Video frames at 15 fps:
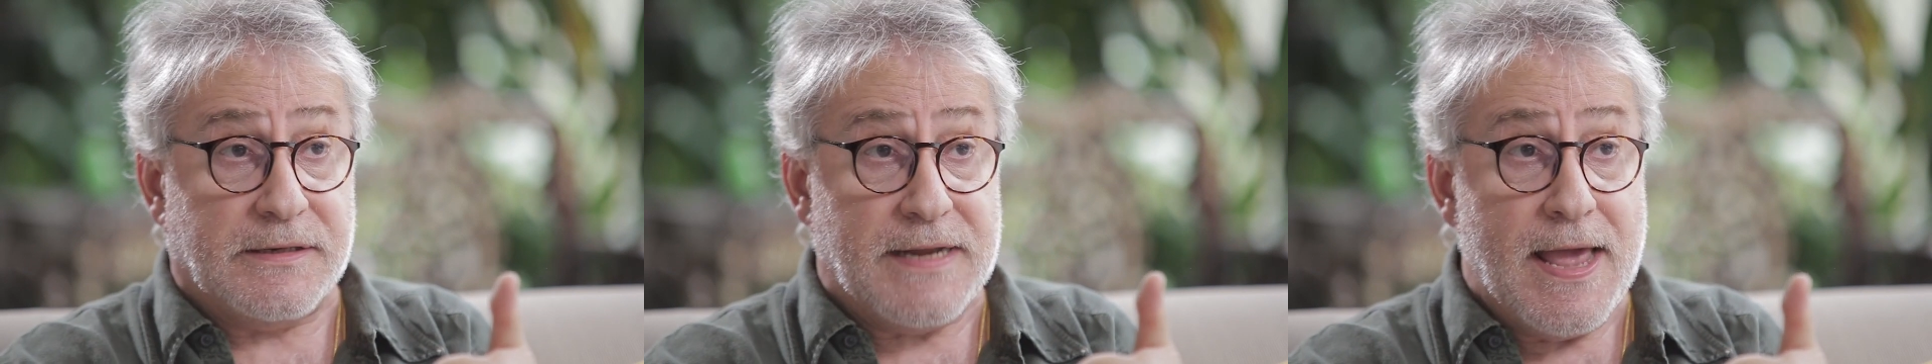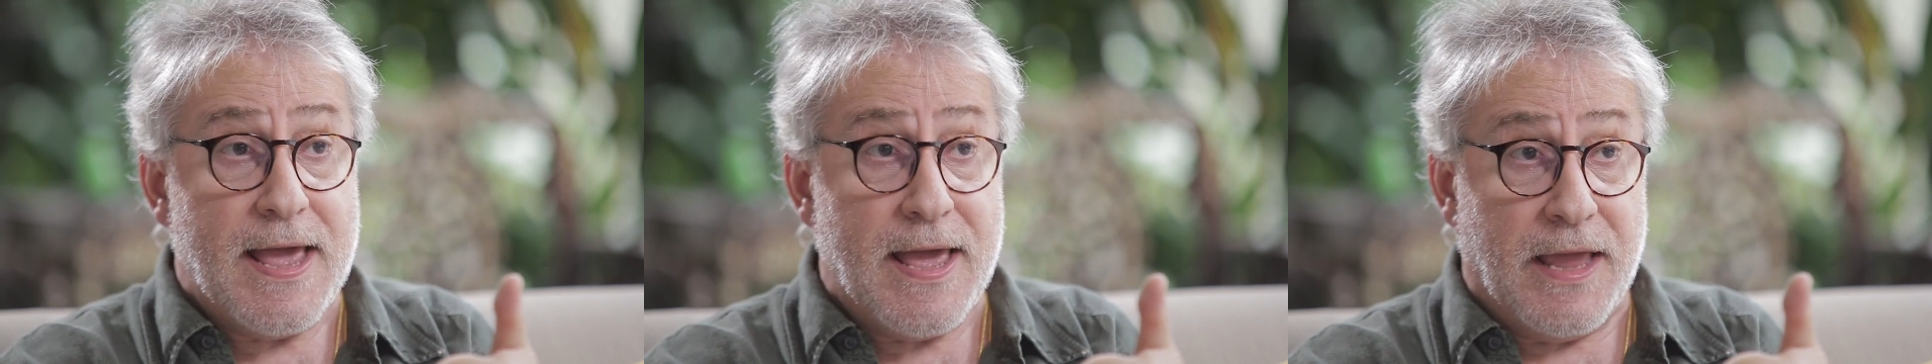
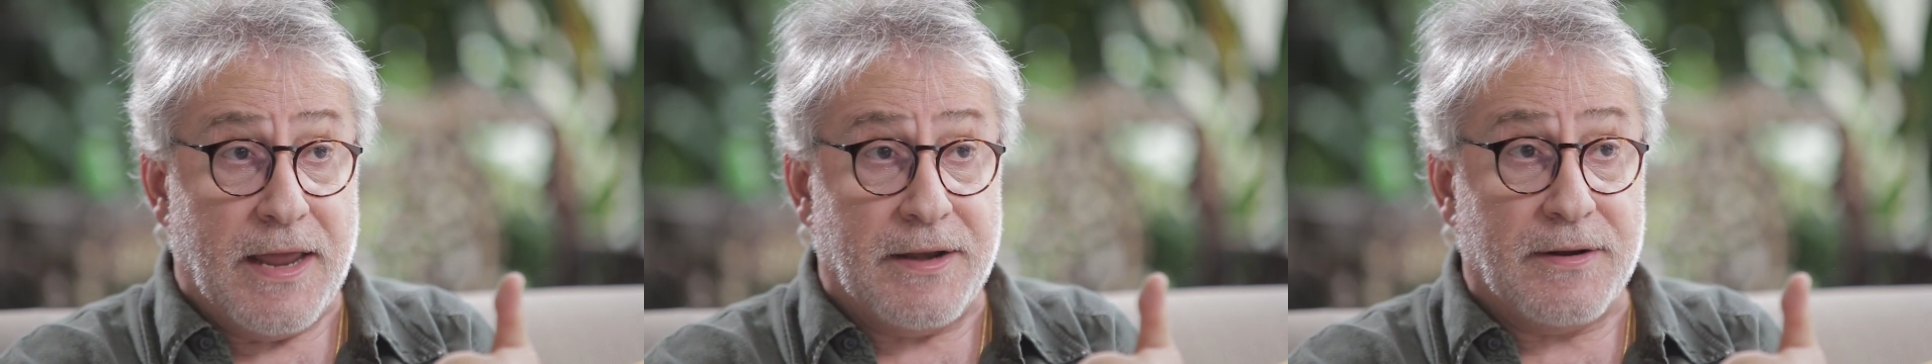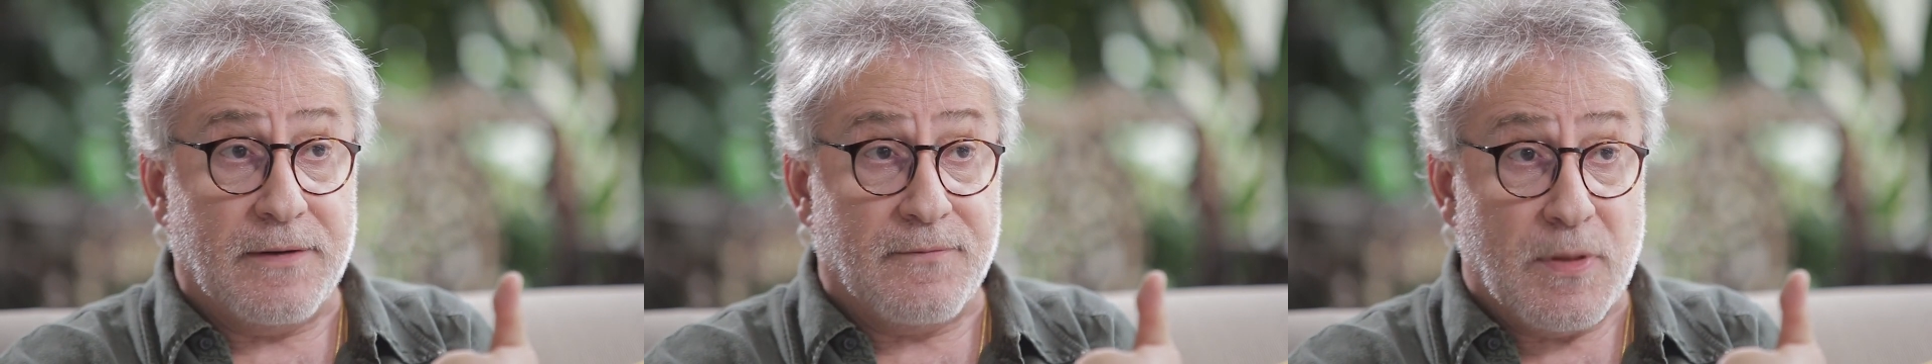at
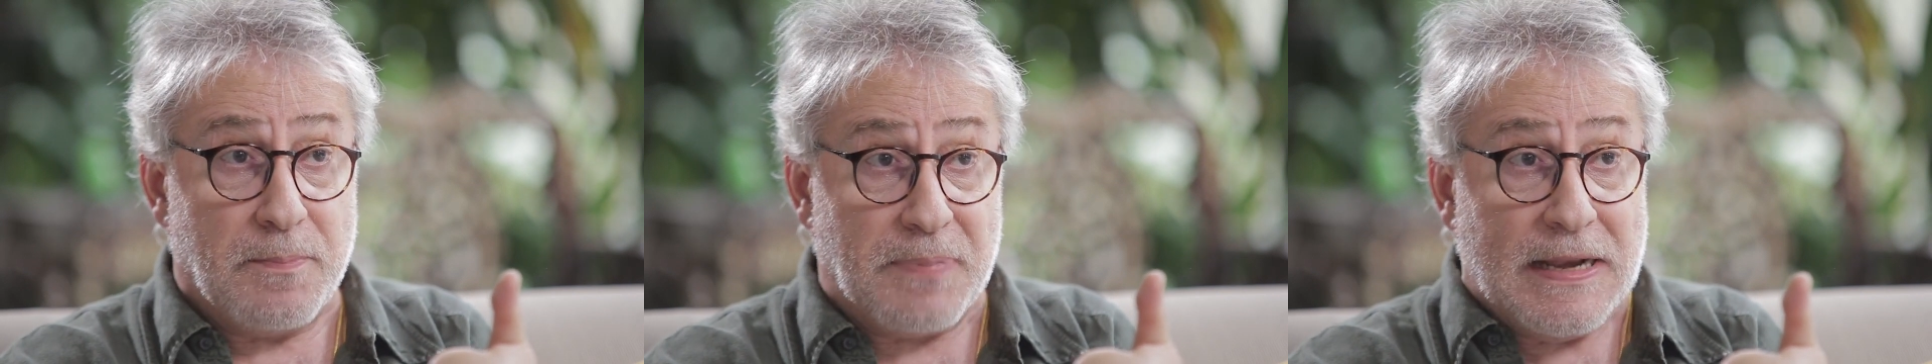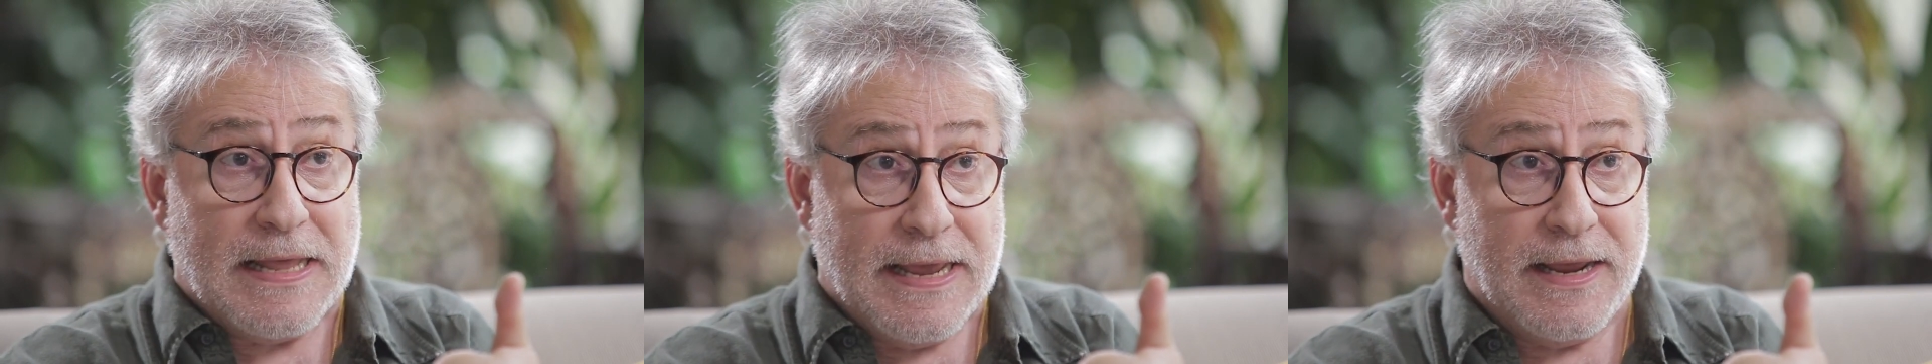hand, of the
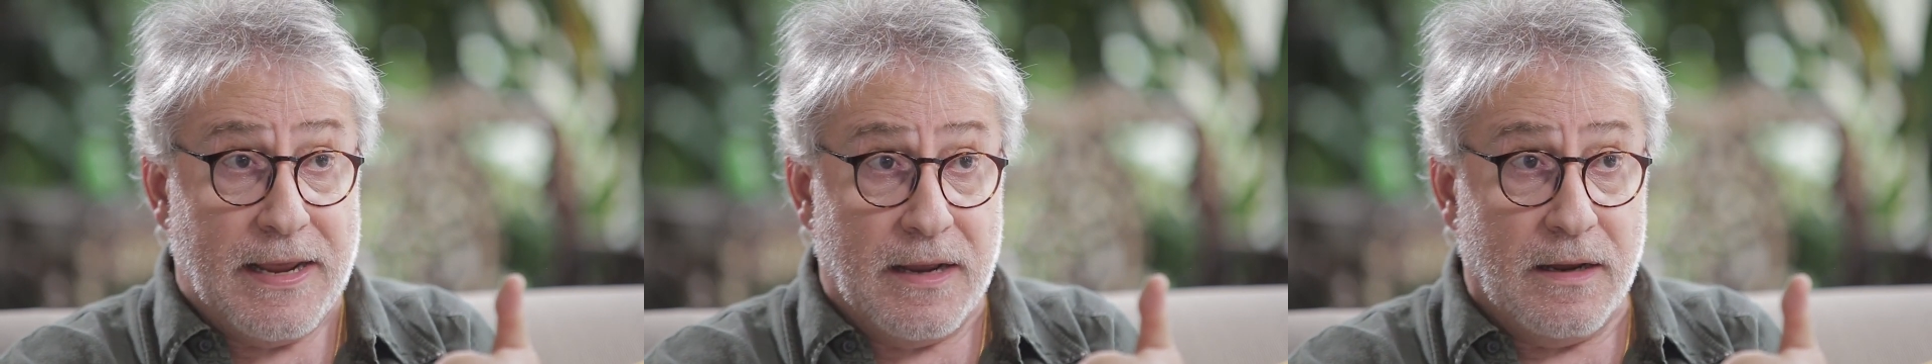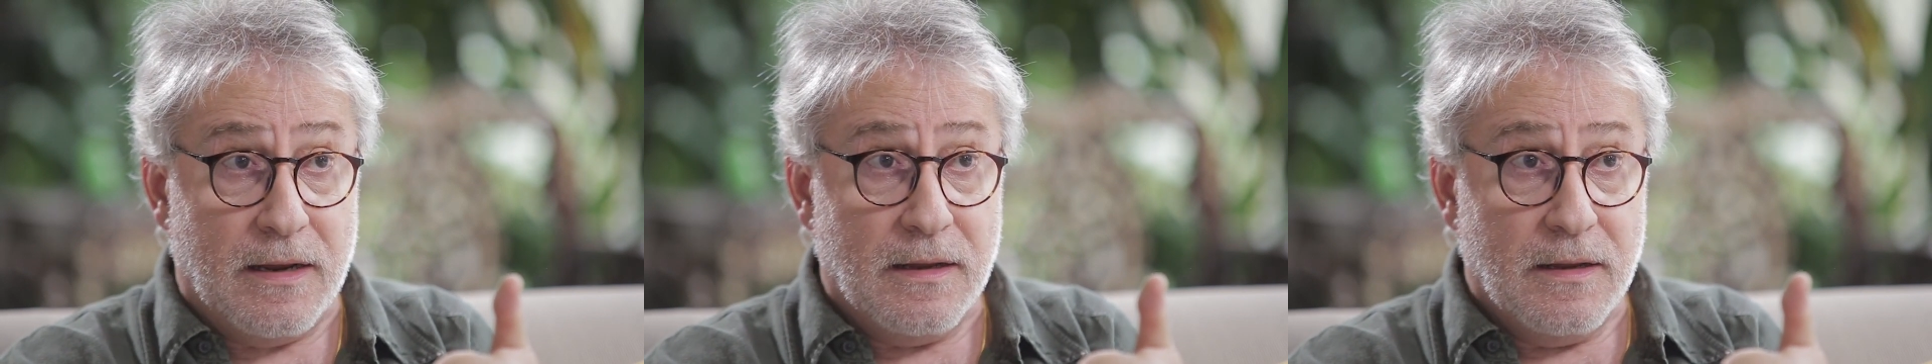
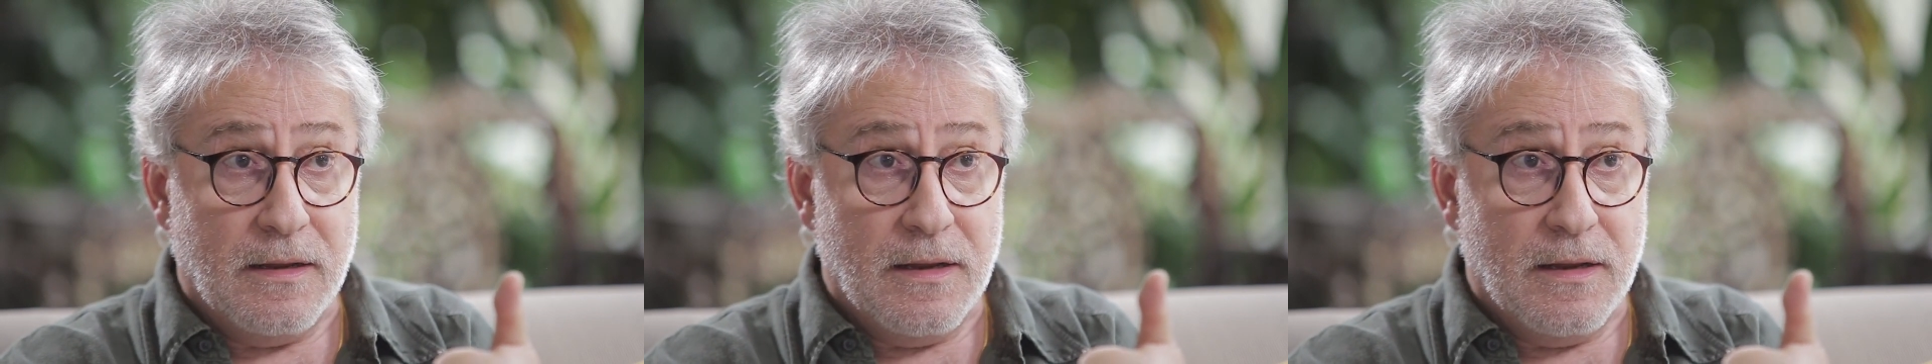play,